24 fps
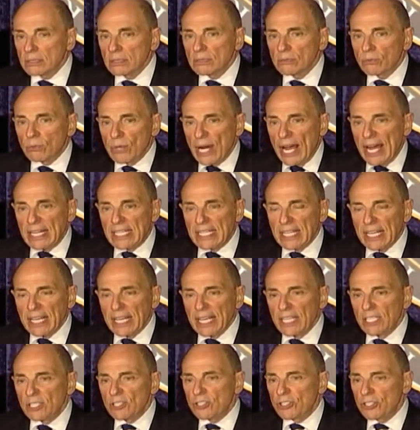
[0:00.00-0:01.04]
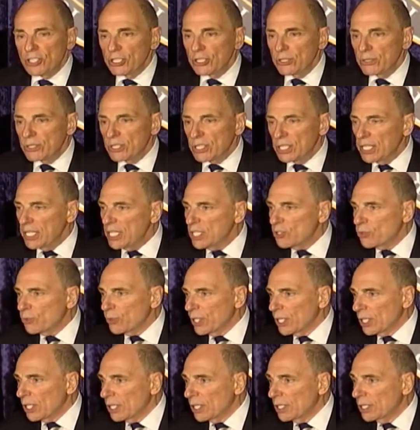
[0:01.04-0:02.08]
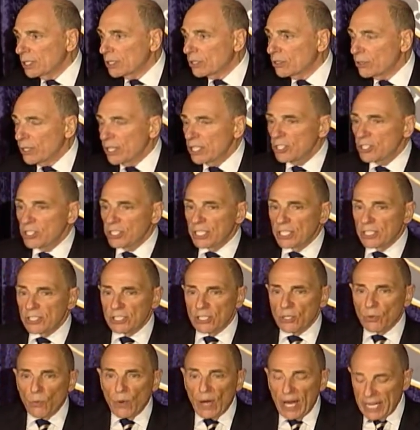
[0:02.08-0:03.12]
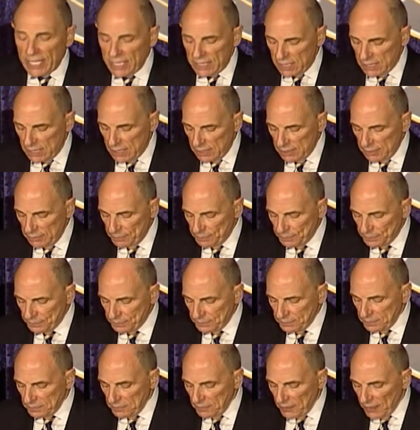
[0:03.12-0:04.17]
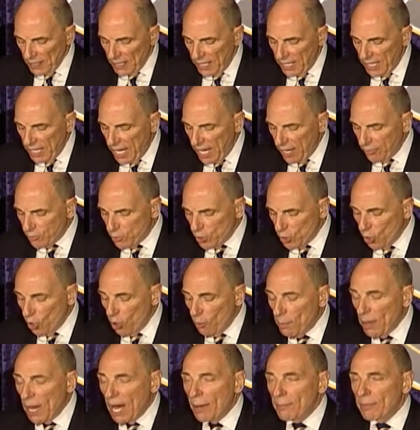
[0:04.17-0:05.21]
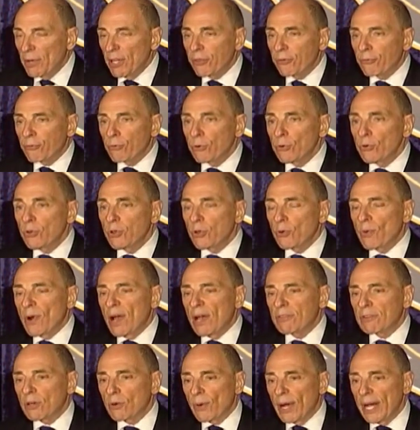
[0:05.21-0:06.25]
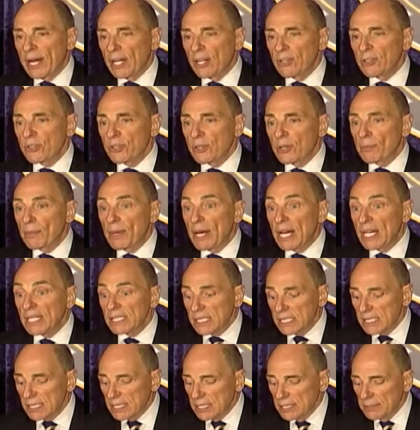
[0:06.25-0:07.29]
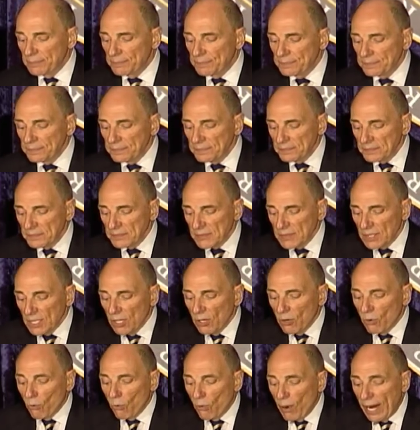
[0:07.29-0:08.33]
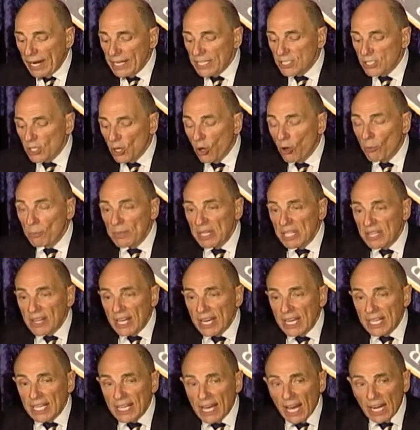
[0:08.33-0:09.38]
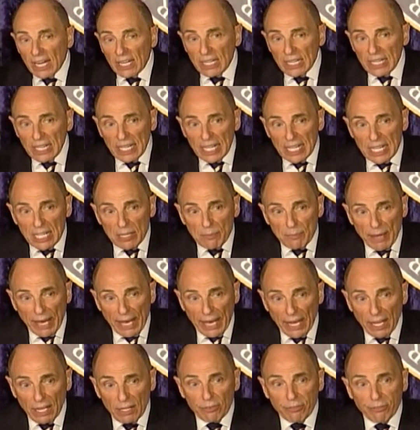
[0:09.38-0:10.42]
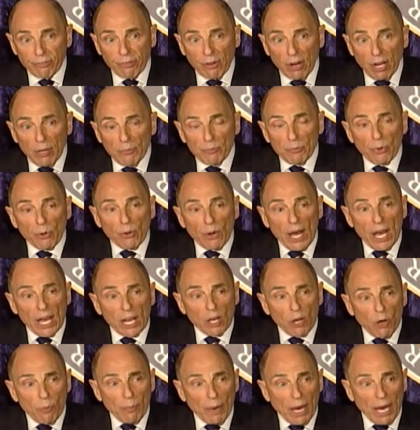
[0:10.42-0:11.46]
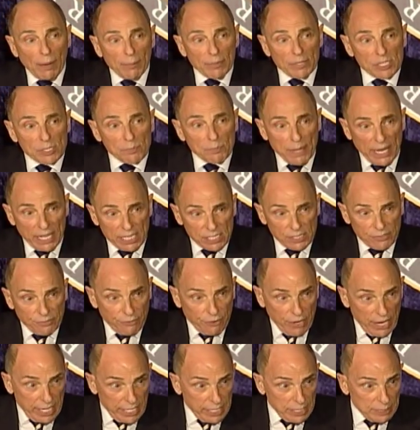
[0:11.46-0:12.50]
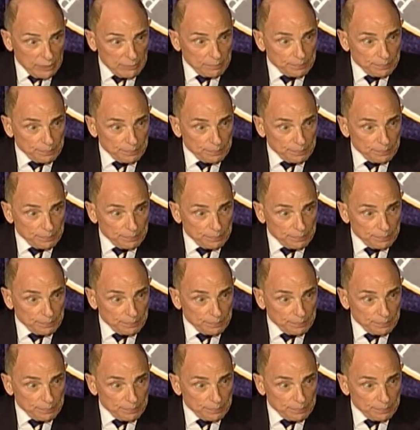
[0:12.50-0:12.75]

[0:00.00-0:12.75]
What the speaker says: ranting against Jews and Israel and Christians and whites, and after Obama threw the Reverend Wright under the bus, Wright told me that he got an email from Barack Obama's best friend.